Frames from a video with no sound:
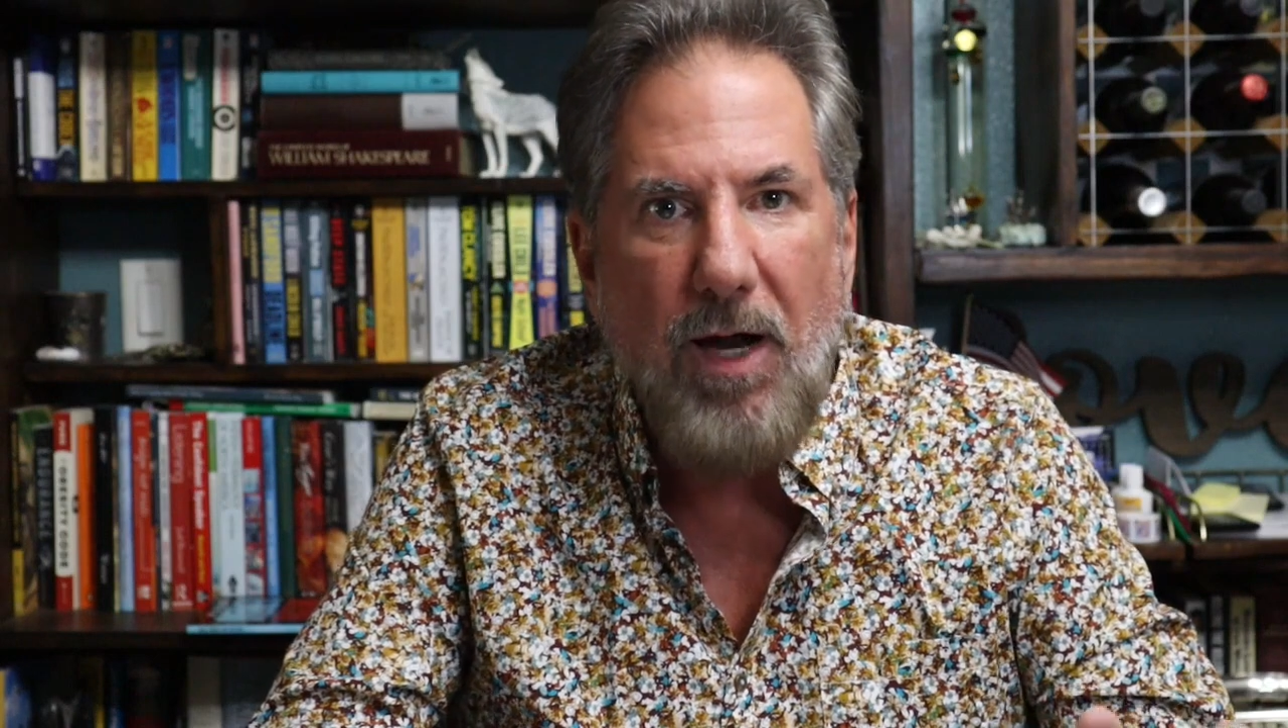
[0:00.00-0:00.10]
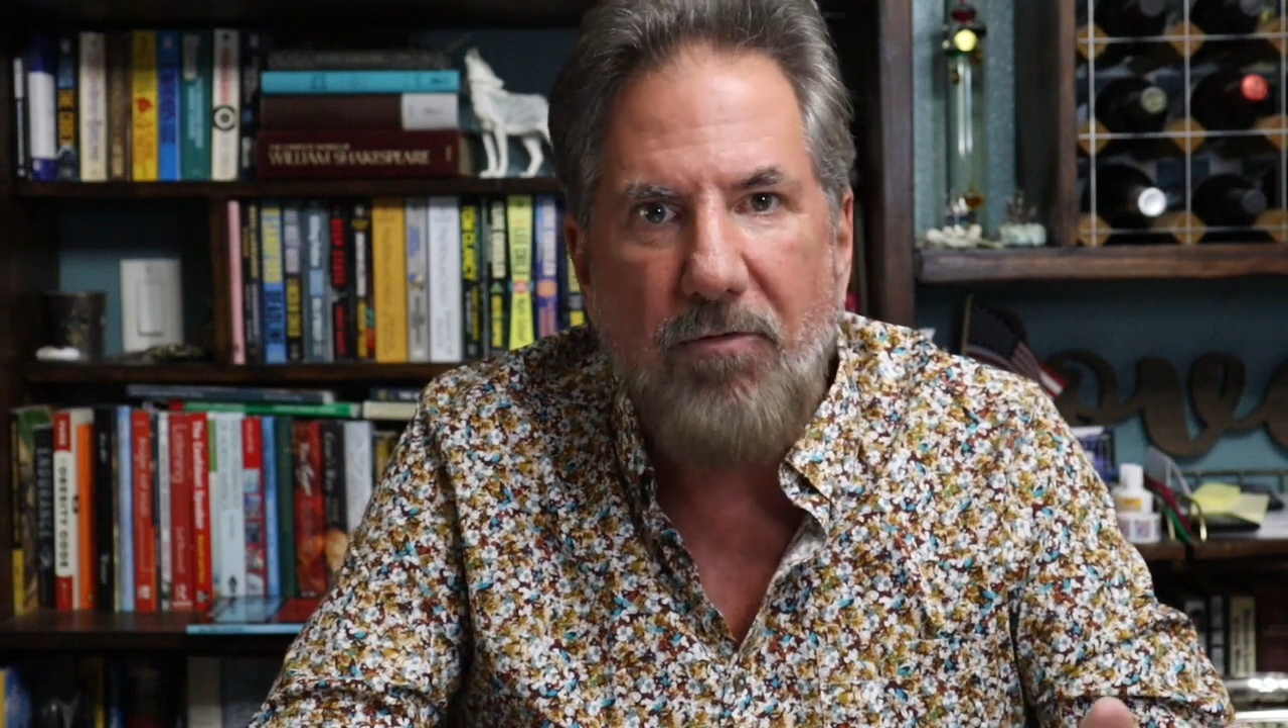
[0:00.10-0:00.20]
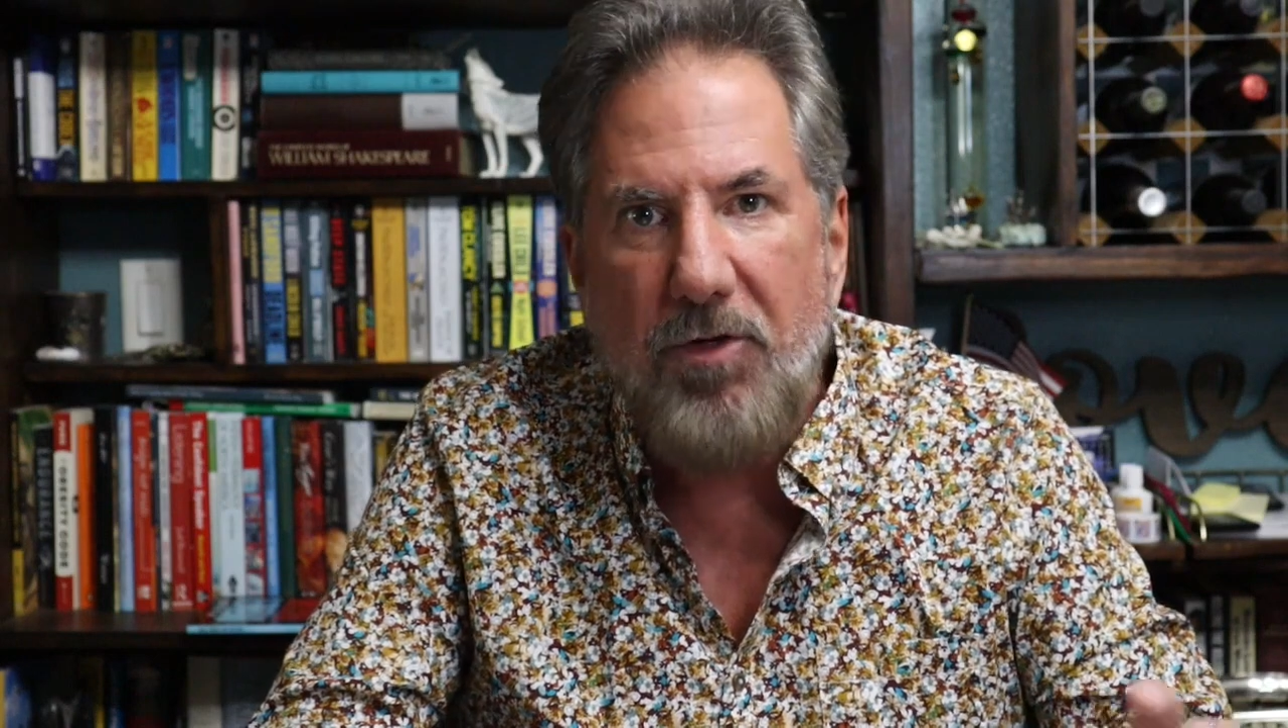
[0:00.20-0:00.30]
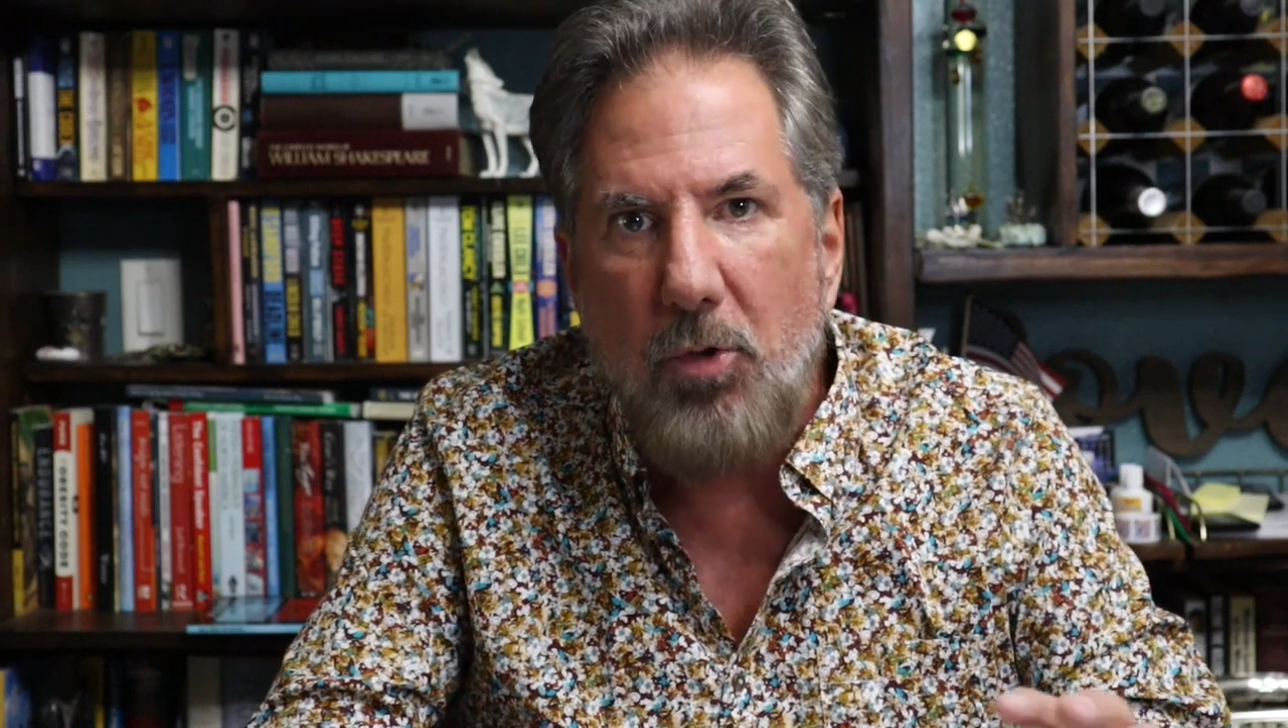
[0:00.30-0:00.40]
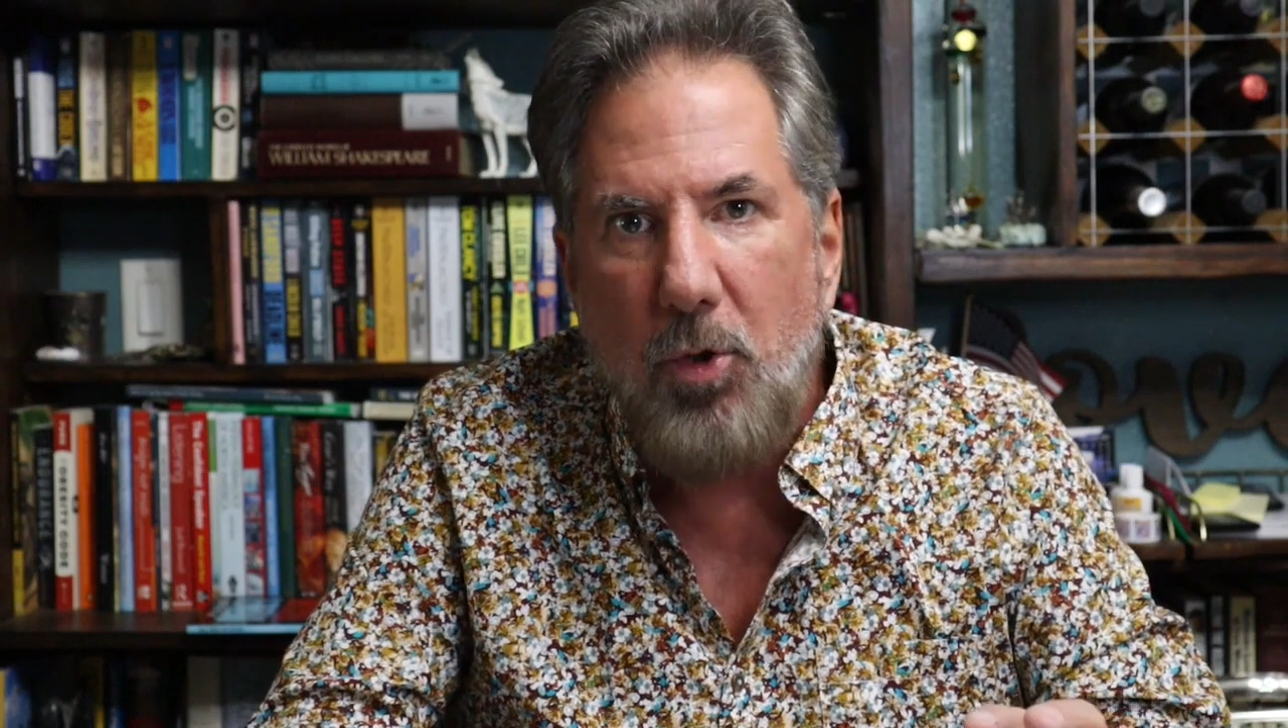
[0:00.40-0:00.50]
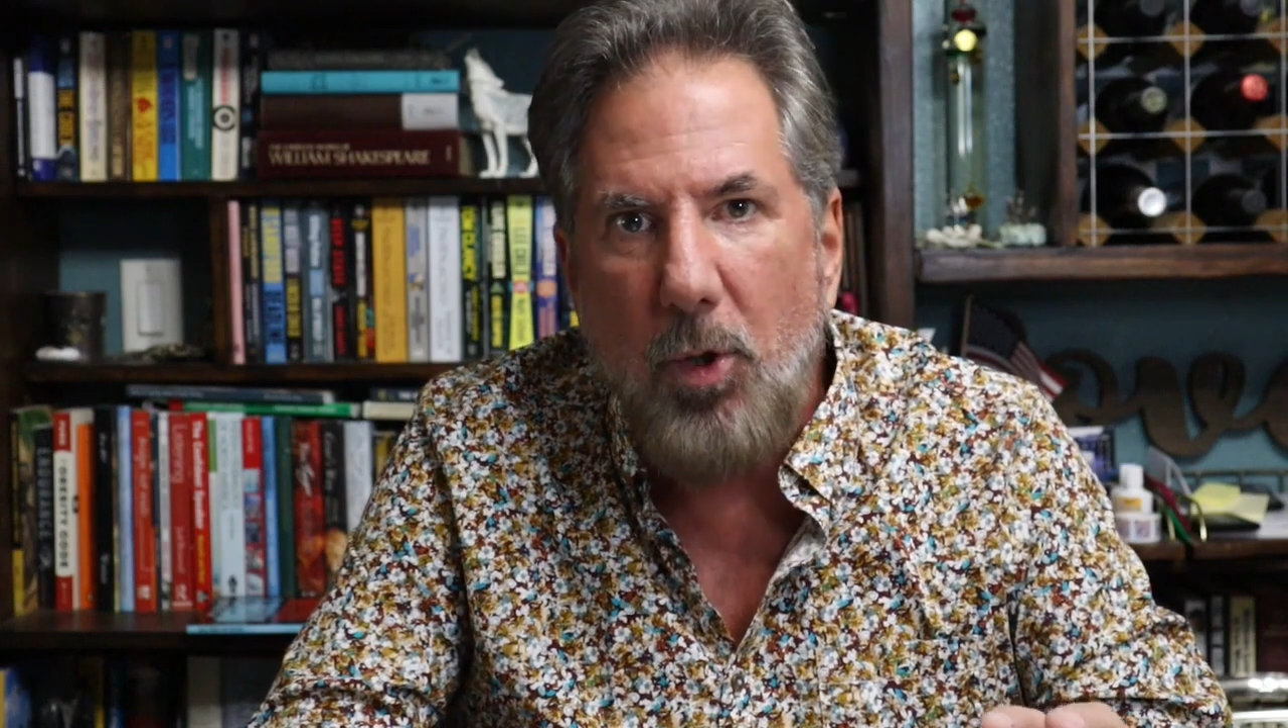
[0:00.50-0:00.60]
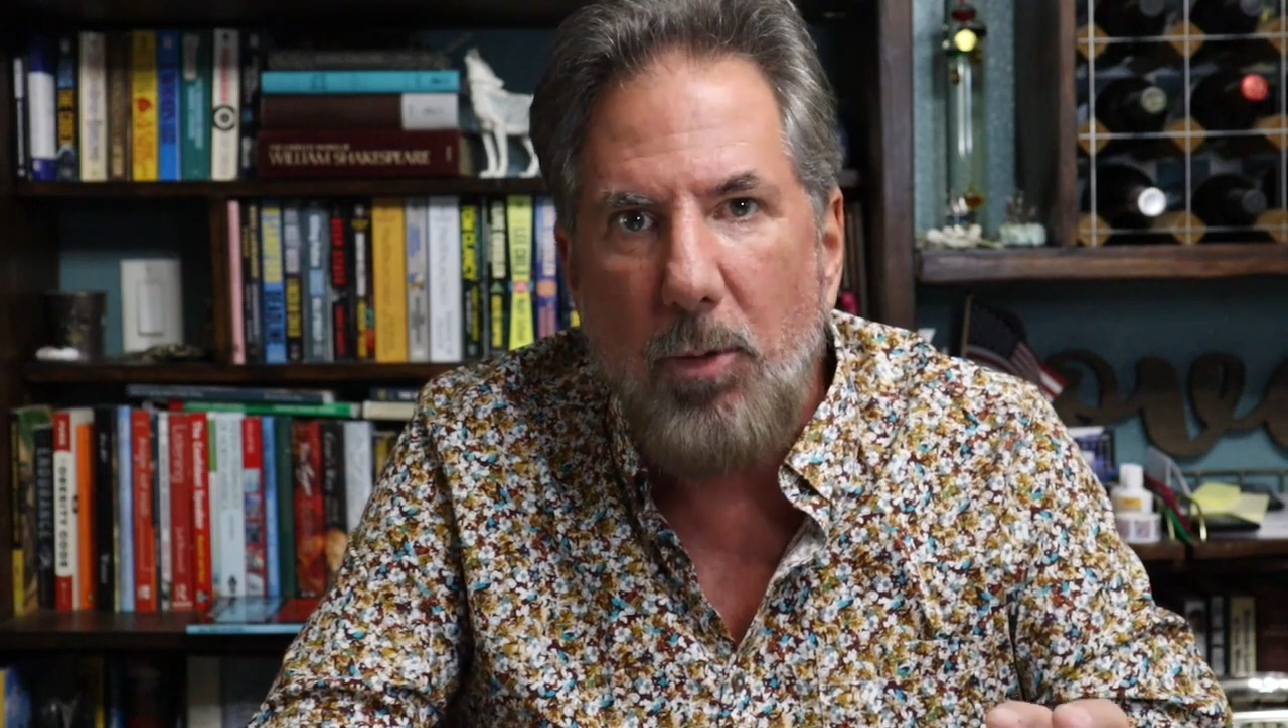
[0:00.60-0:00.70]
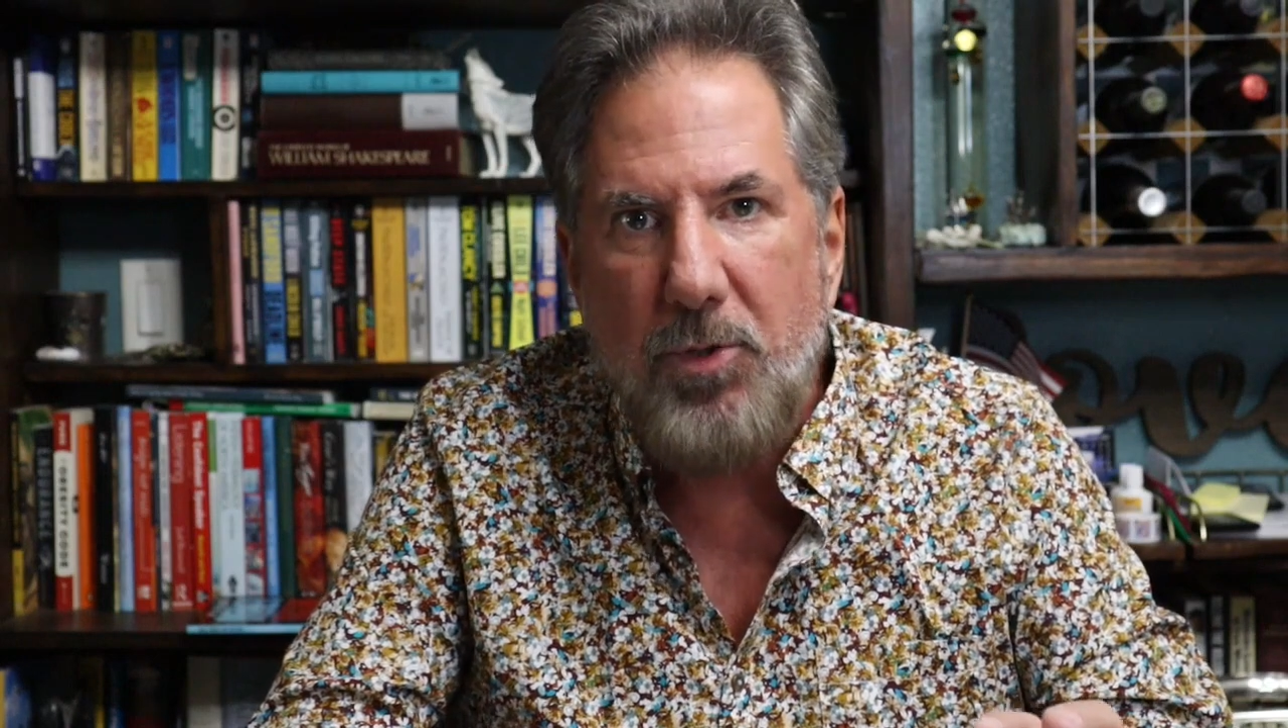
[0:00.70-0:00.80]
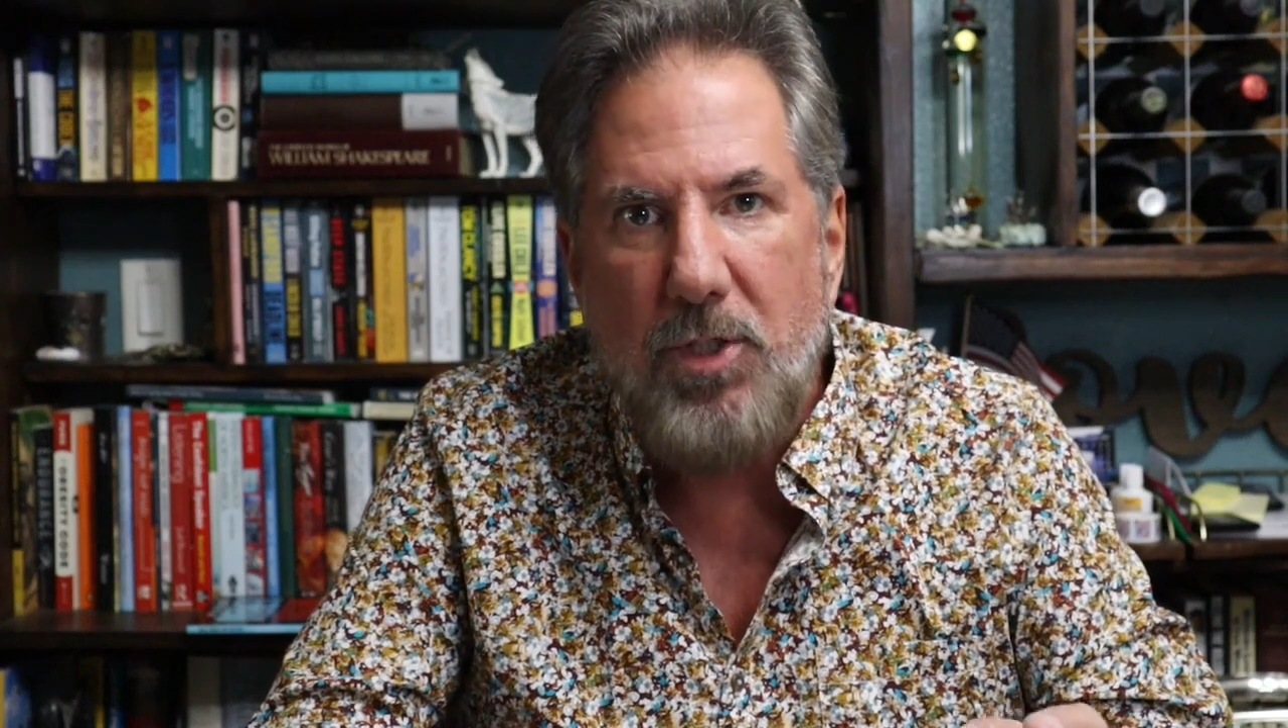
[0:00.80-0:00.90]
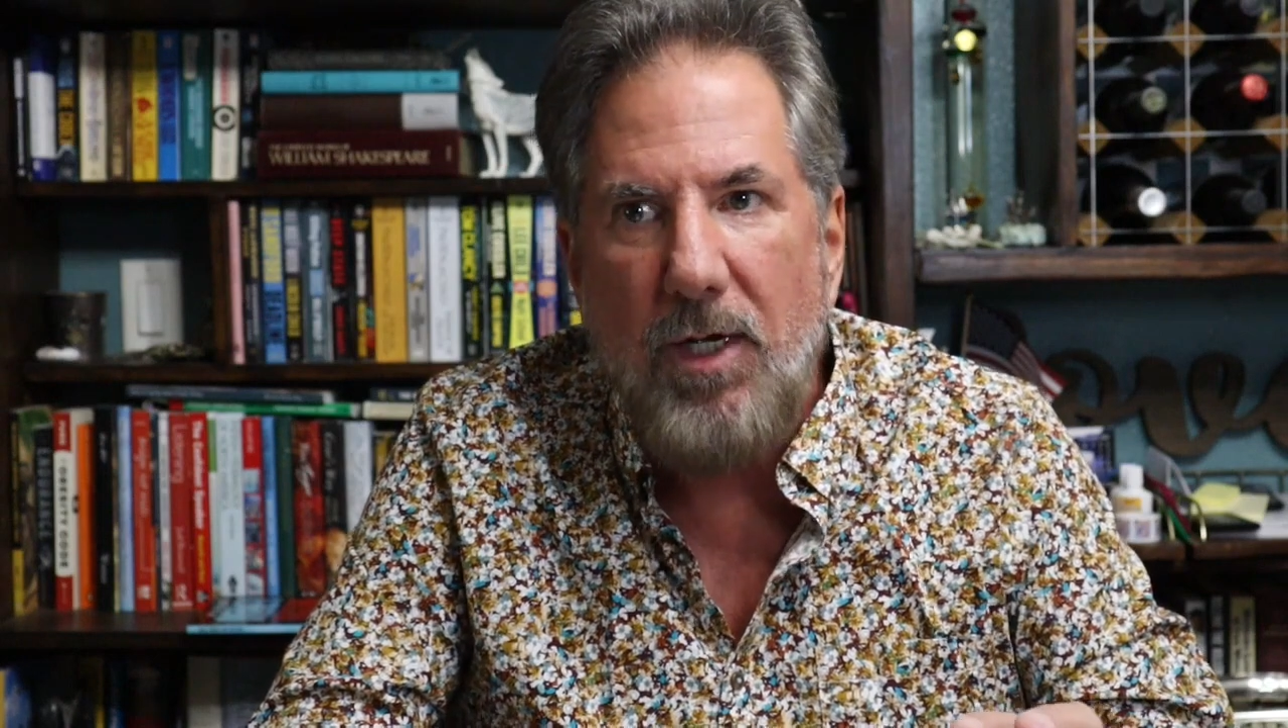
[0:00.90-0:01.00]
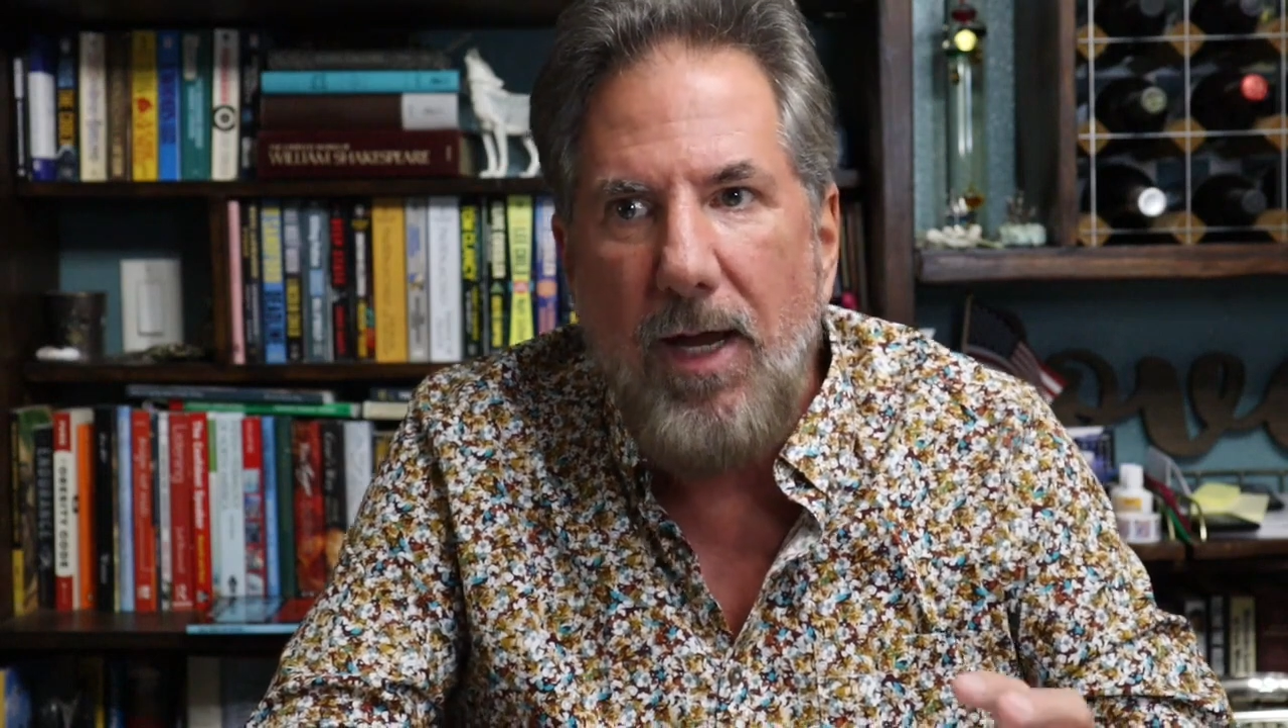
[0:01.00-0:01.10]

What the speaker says: a few groups,